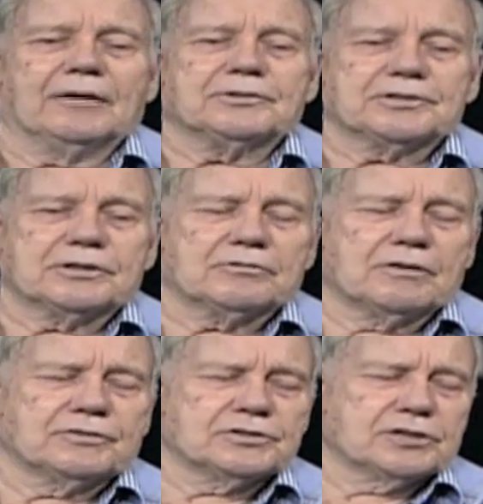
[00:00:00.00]
I was in
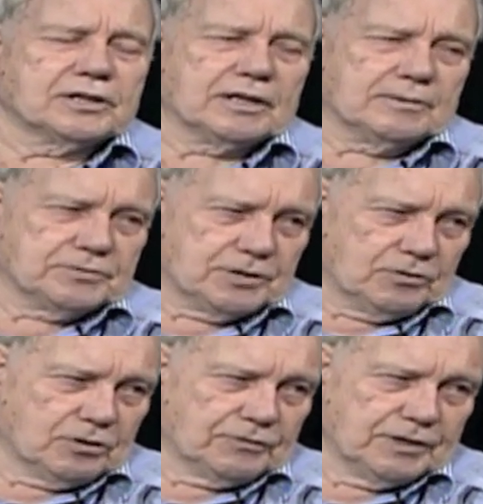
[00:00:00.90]
refugee camps and
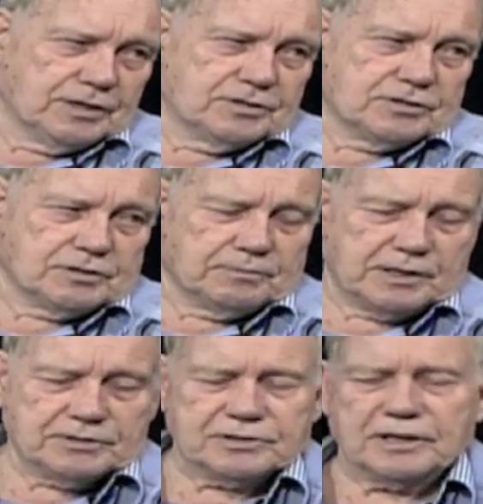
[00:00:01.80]
orphanages and
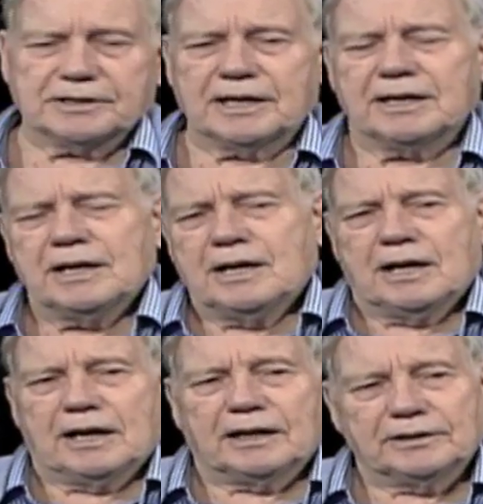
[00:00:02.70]
places like that,
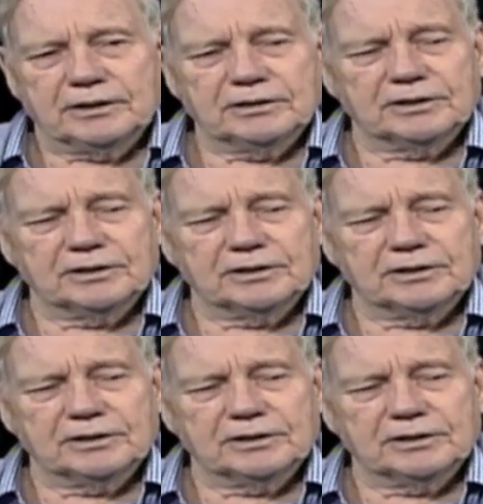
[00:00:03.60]
and I didn't